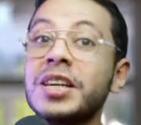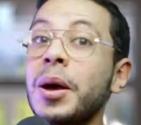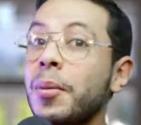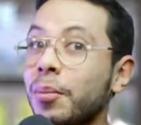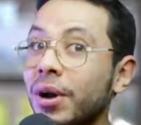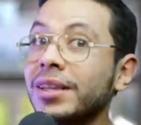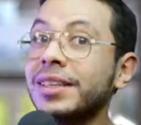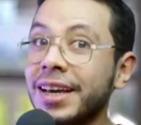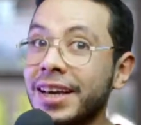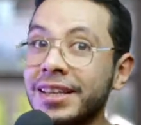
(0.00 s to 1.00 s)
But
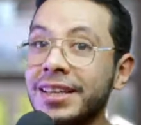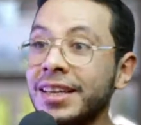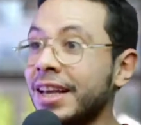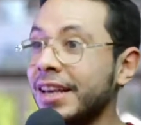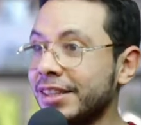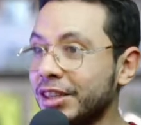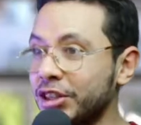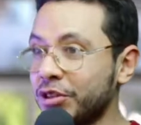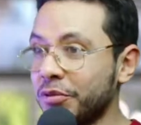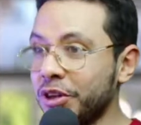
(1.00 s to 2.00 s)
in this
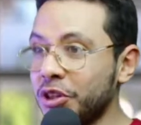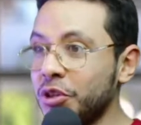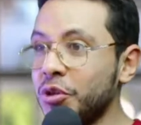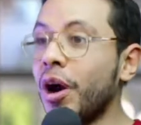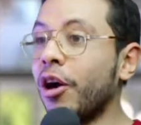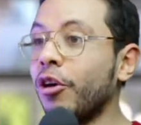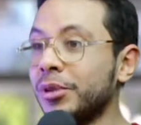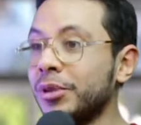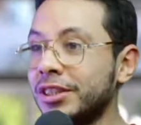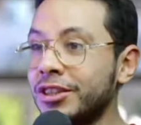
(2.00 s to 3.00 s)
video, I will be
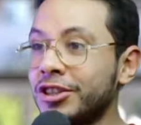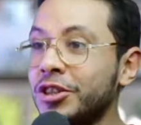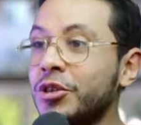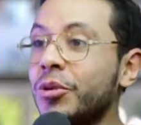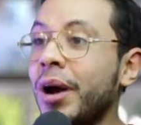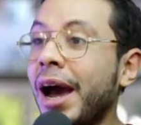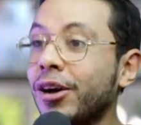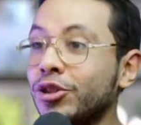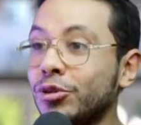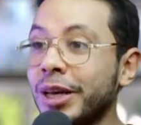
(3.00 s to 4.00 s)
teaching you how to
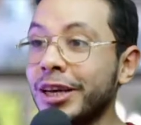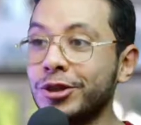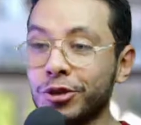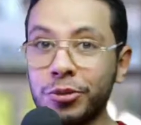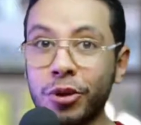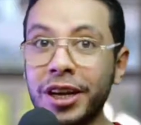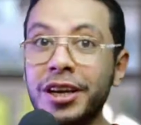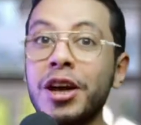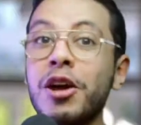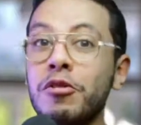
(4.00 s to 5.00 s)
make your booking
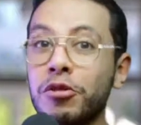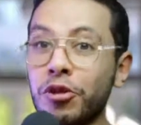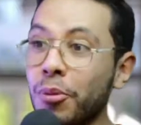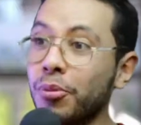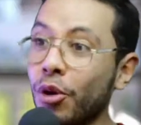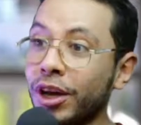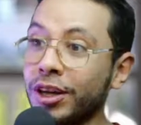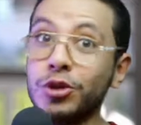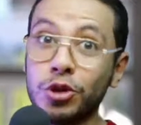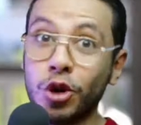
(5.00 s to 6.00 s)
from booking.com.